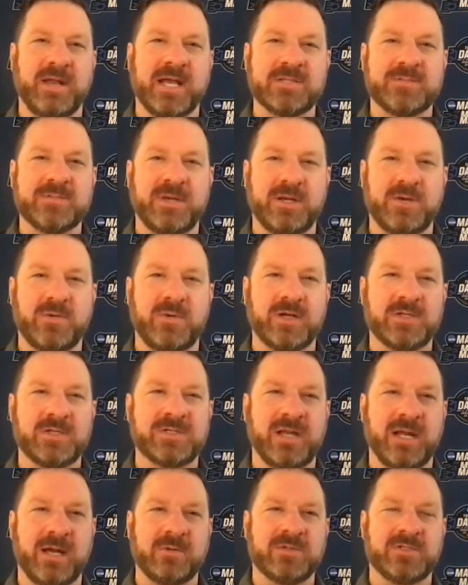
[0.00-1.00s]
asked me that
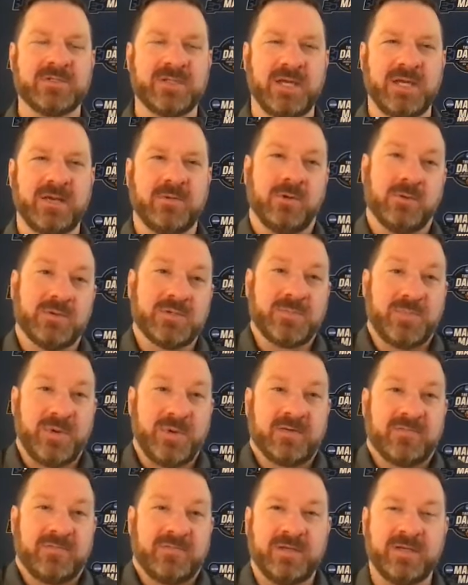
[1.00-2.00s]
question, I would say, well,
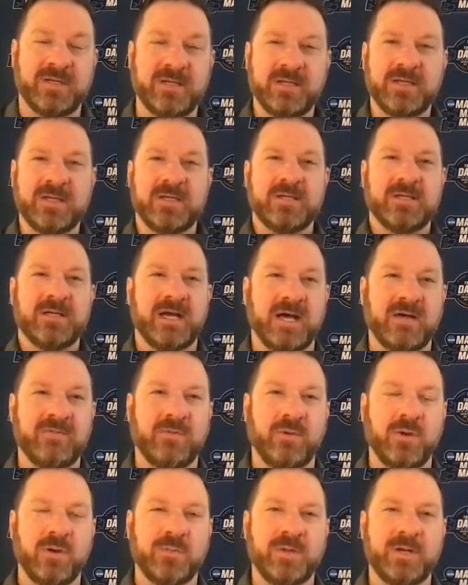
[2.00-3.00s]
respectfully, I've
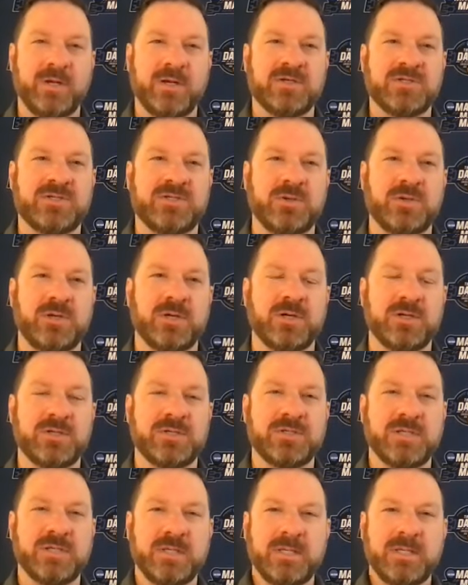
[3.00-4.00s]
only been here 2
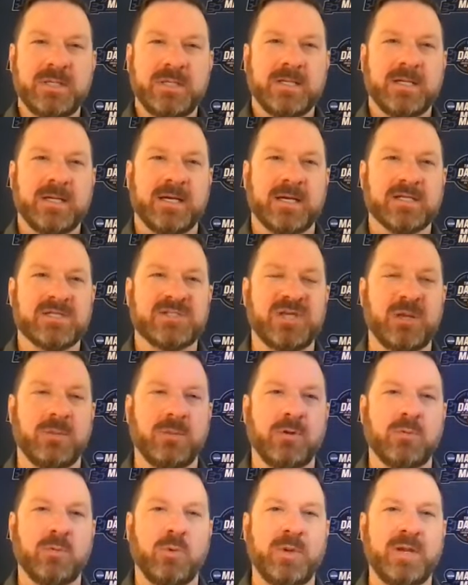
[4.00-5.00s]
years.
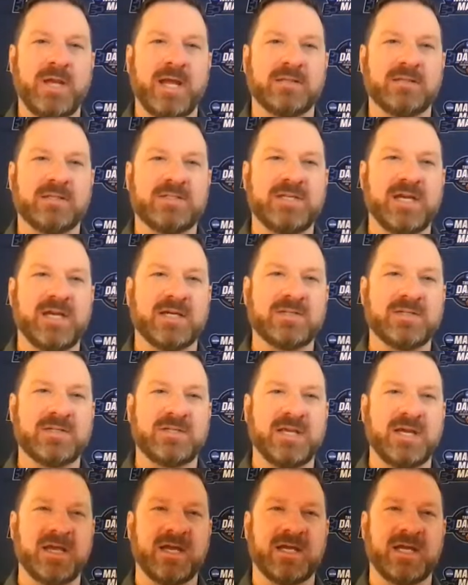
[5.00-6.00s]
Similar when we got to Texas
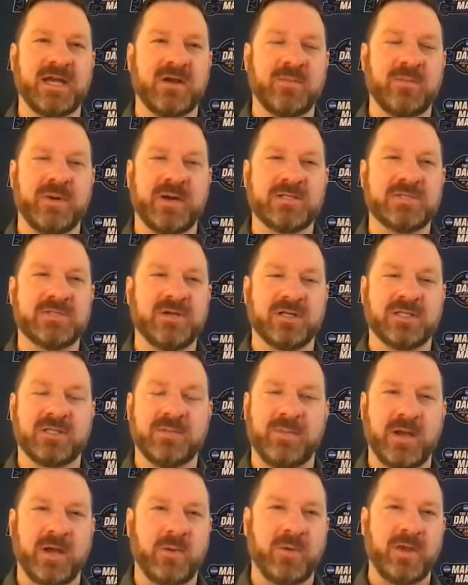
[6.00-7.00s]
Tech, everybody talked
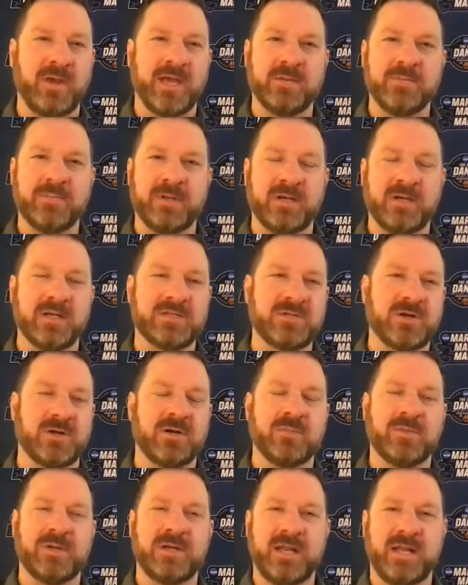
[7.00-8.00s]
about we hadn't been in a
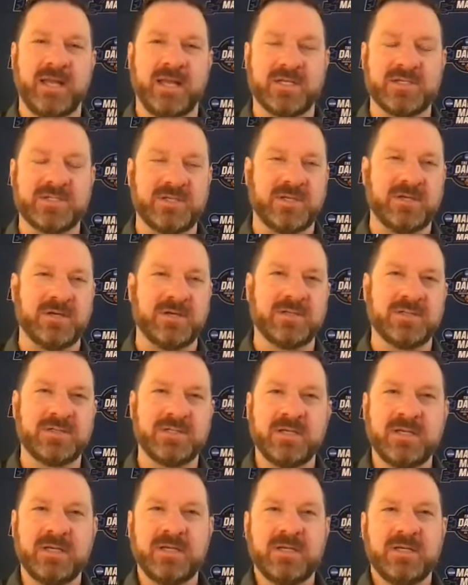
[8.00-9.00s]
tournament X years,
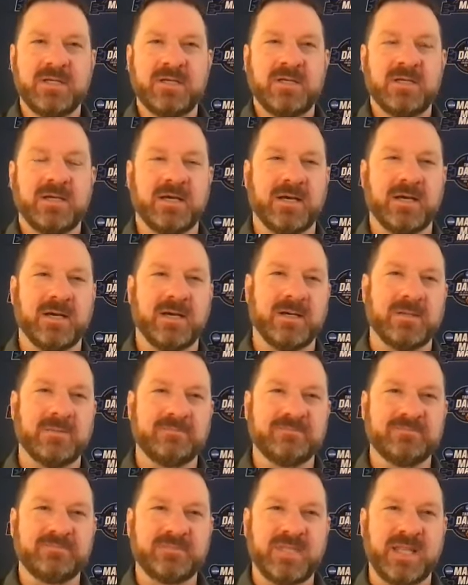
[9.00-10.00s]

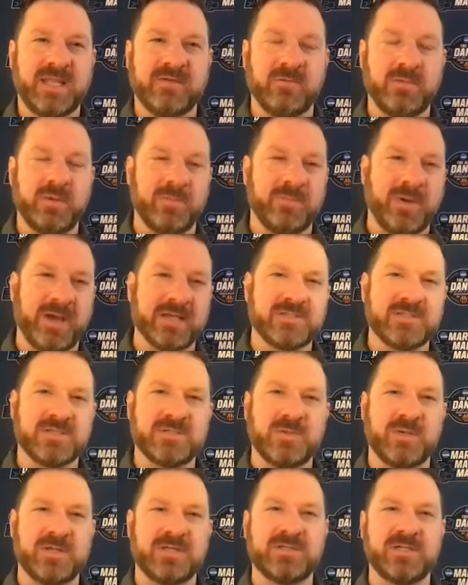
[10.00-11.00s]
never been past the
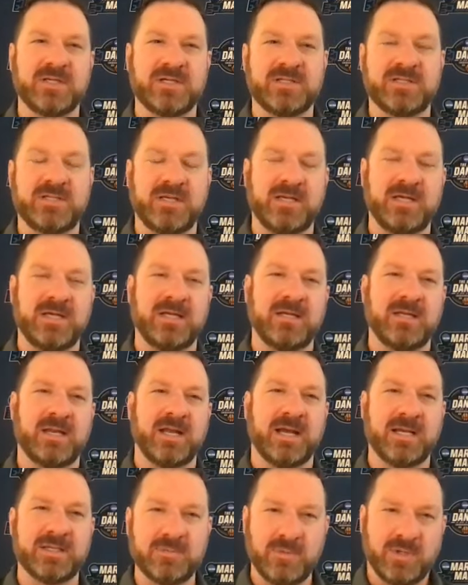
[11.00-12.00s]
Sweet 16.
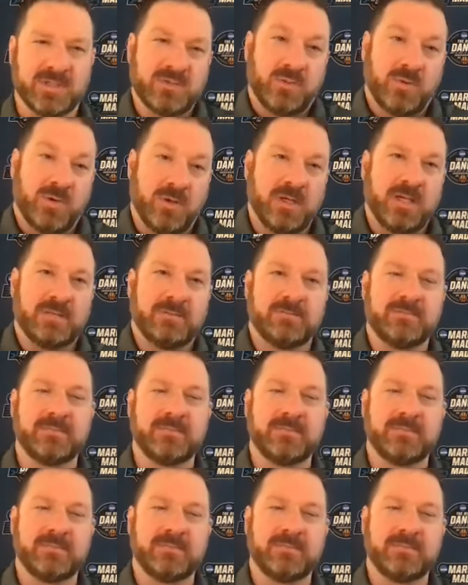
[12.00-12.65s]
And I was, well,